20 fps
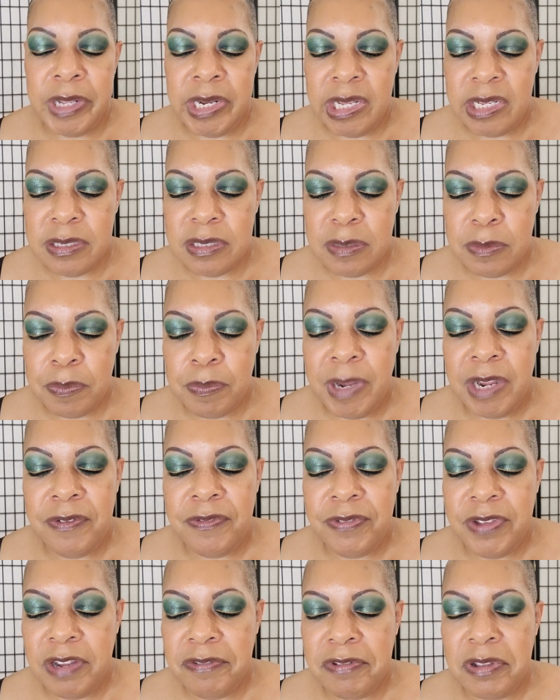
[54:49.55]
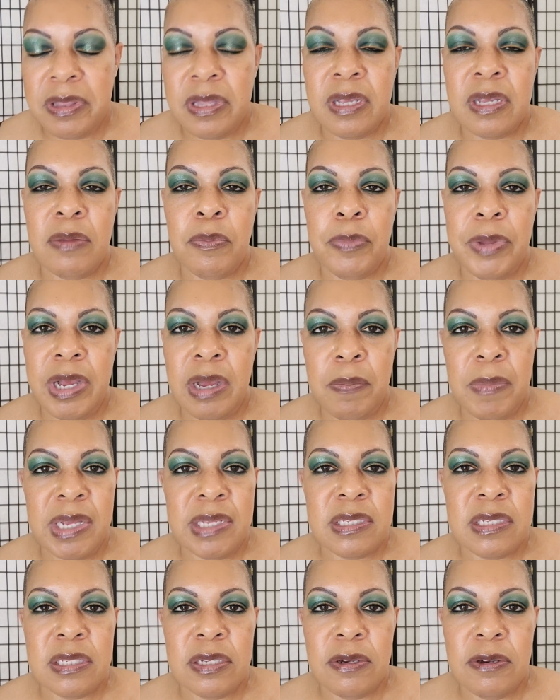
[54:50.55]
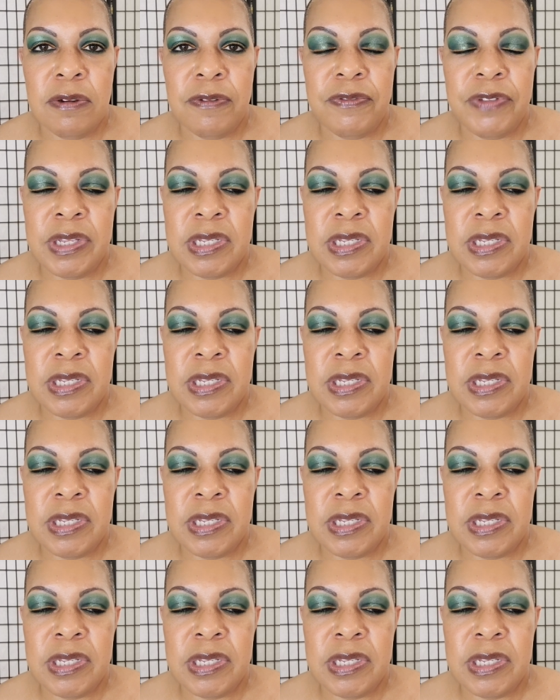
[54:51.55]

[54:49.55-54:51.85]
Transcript: And that's my favorite thing about myself